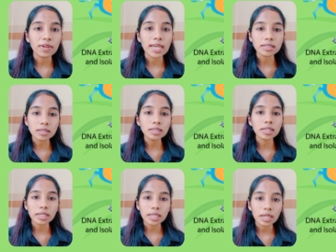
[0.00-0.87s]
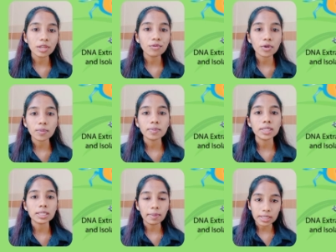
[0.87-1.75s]
We extract the DNA
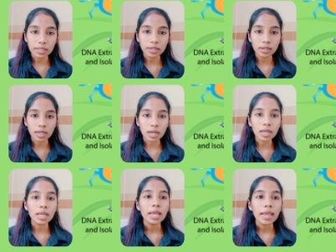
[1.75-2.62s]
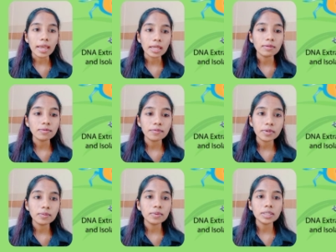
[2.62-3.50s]
from the bacteria and
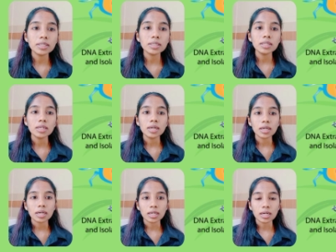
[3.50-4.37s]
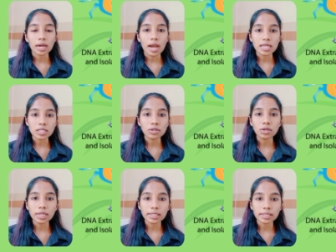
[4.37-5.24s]
we will
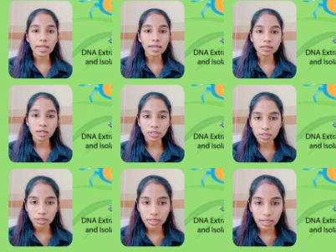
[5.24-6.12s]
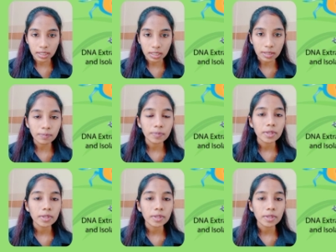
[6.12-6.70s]
isolate the extraction DNA.